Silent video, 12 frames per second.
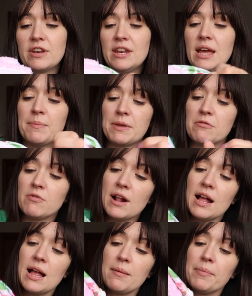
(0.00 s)
the nappy
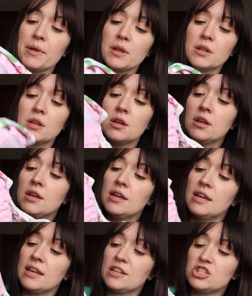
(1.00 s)
wrap,
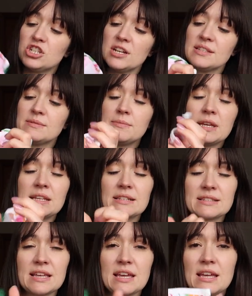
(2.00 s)
it just
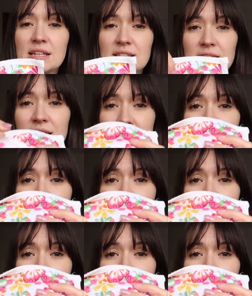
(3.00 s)
makes it